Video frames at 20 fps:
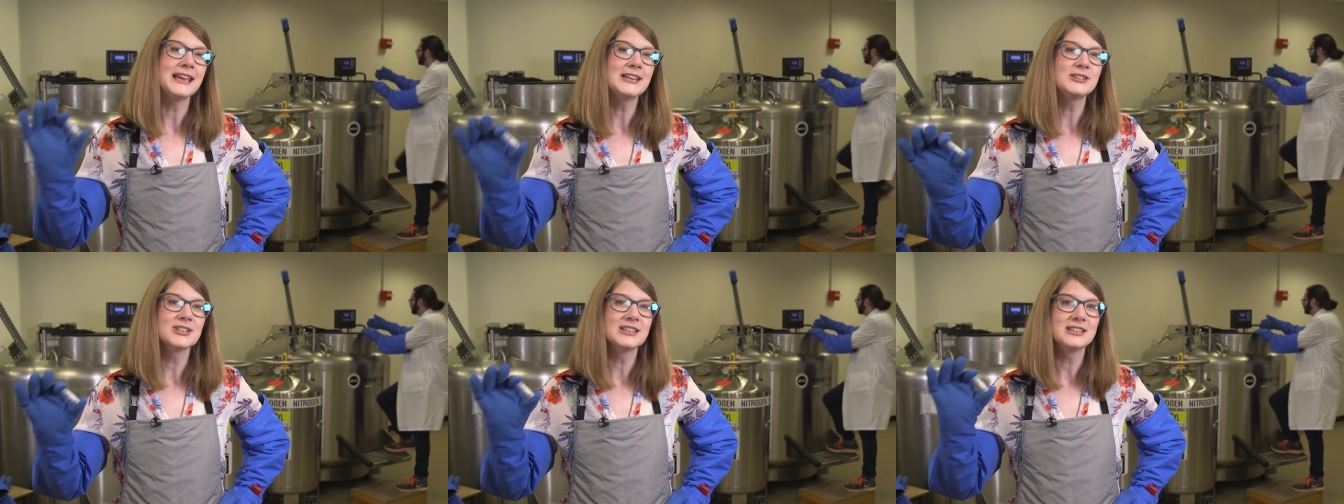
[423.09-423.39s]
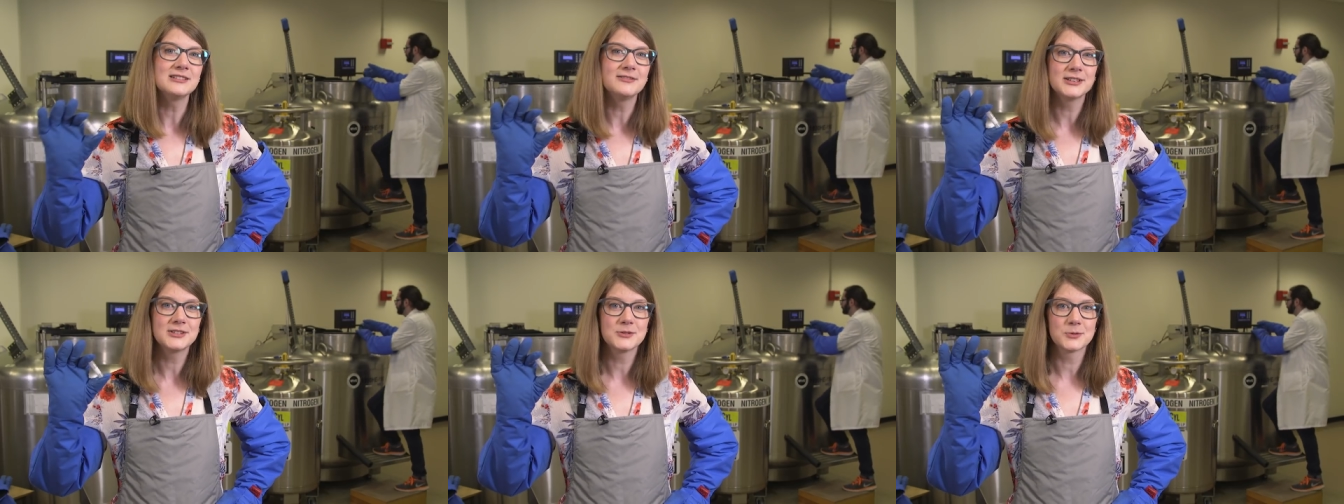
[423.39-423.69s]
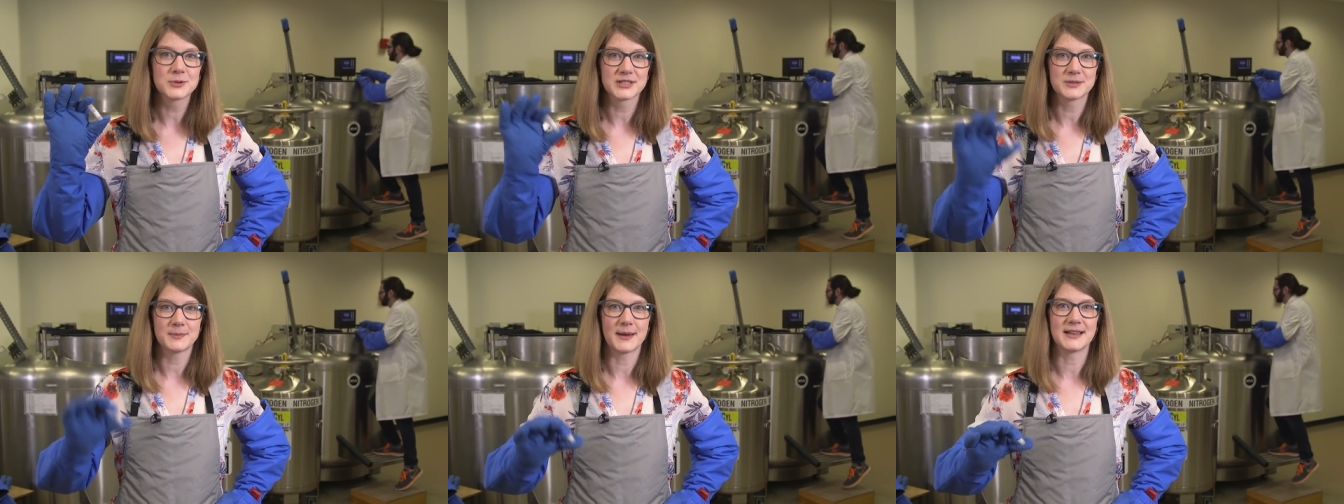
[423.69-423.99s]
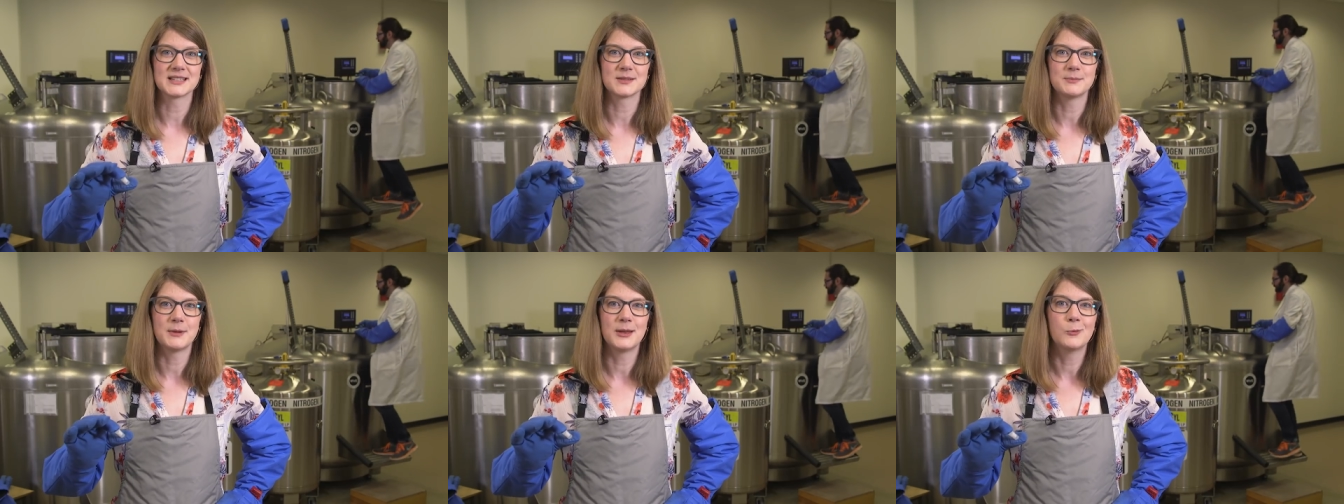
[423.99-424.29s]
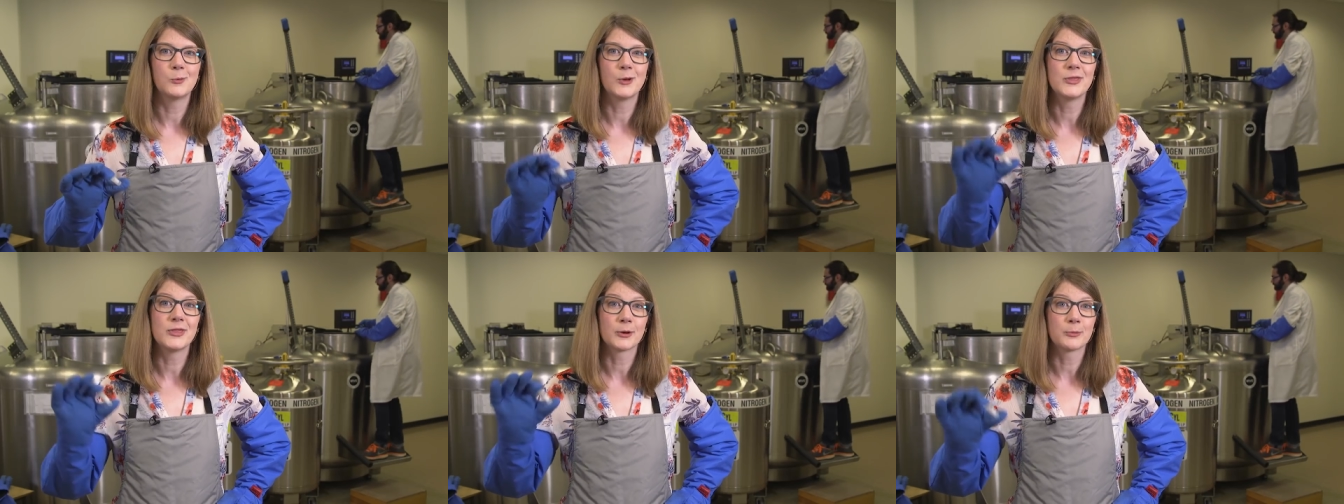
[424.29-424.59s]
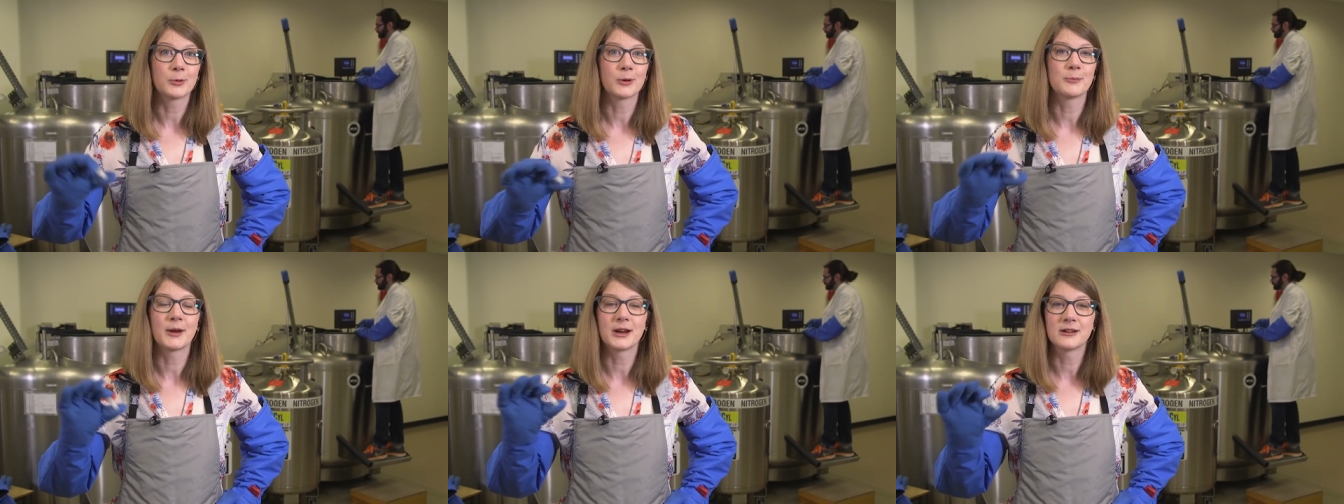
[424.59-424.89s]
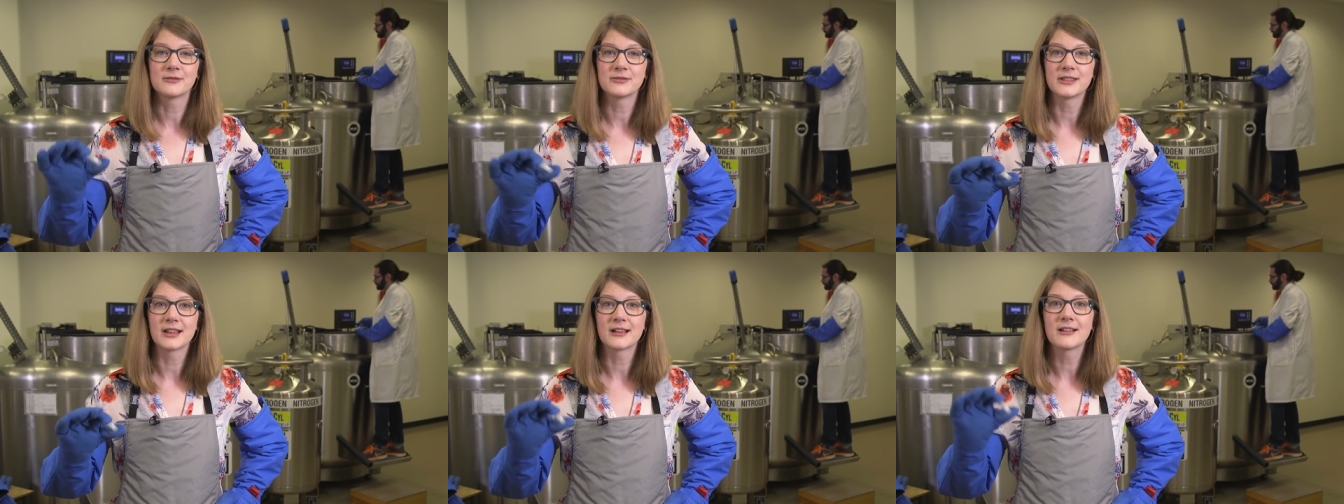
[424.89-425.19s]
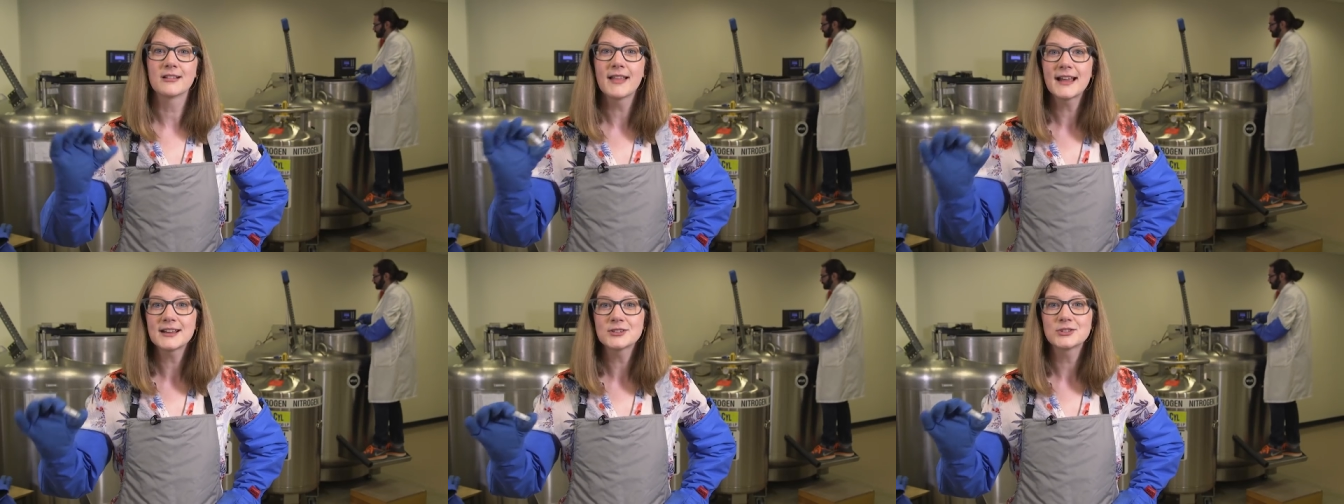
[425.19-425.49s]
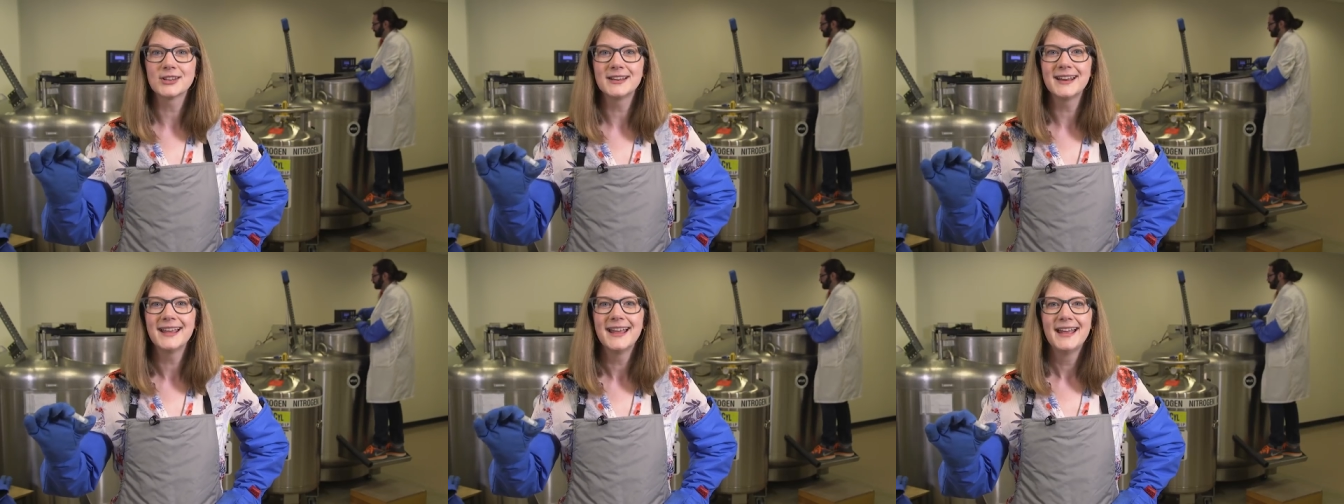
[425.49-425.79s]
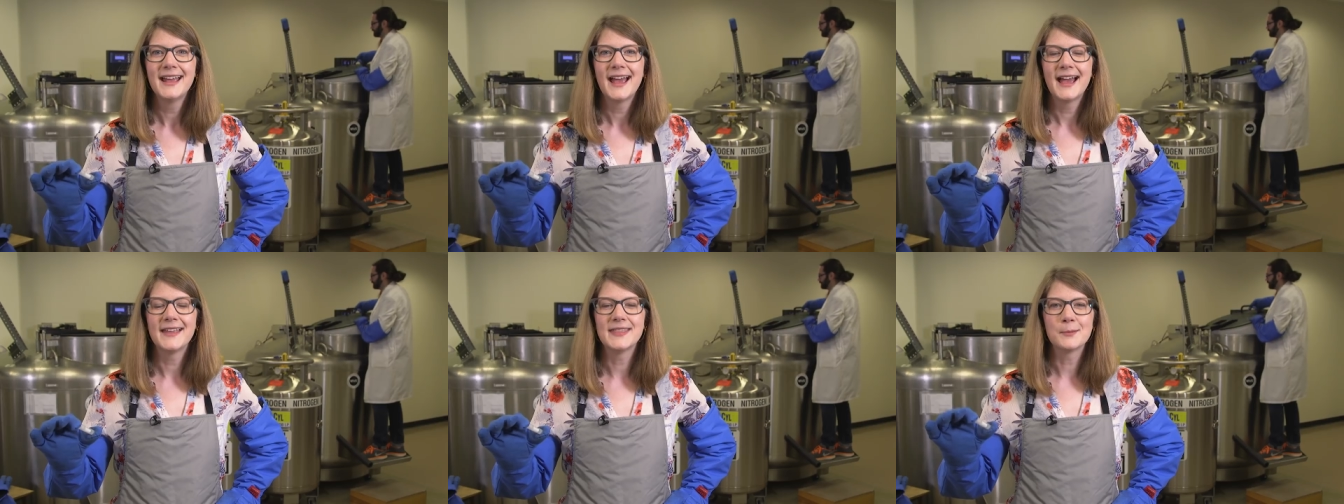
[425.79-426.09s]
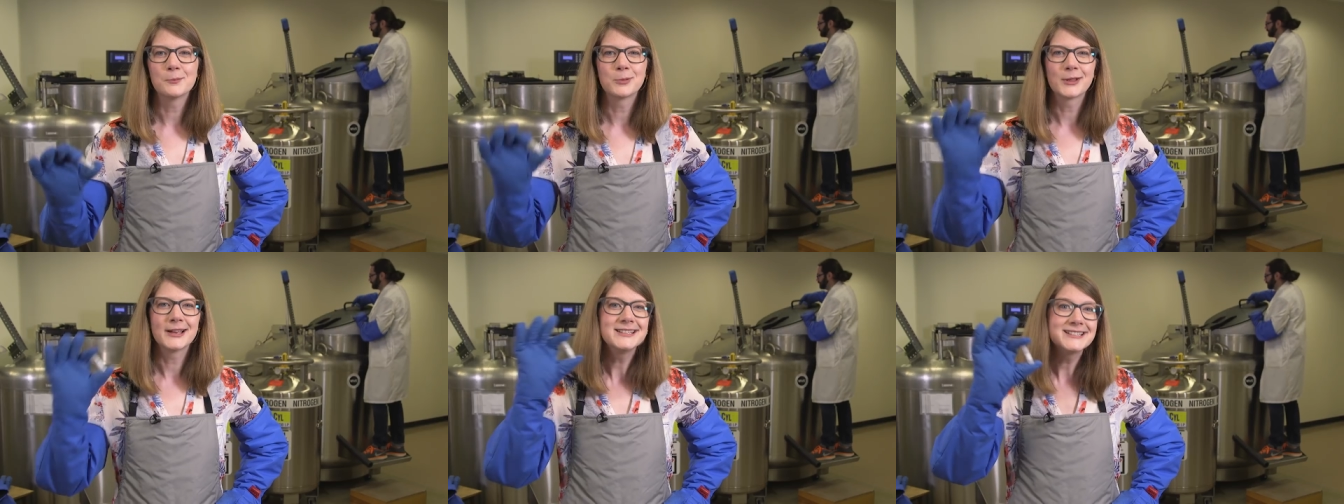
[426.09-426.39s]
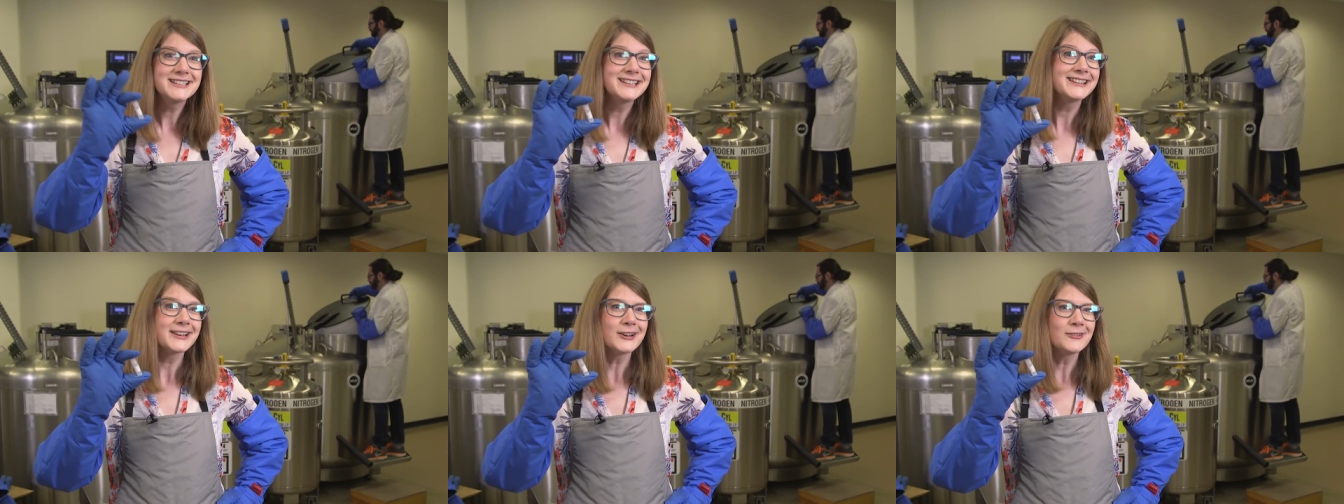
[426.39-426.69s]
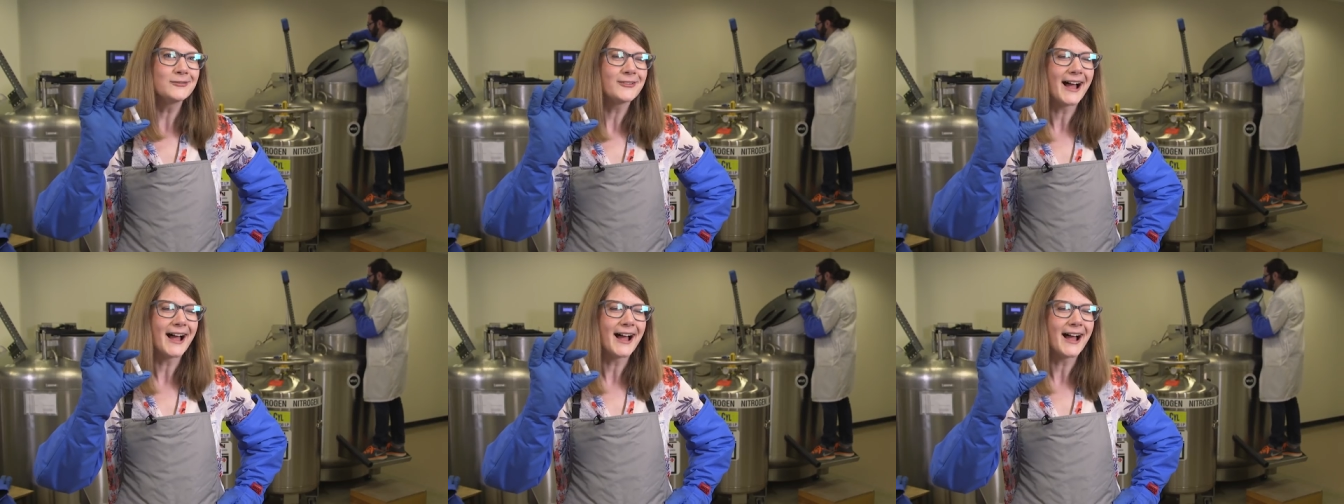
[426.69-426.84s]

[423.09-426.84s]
each individual specimen when they're prepared for the collection and then placed in little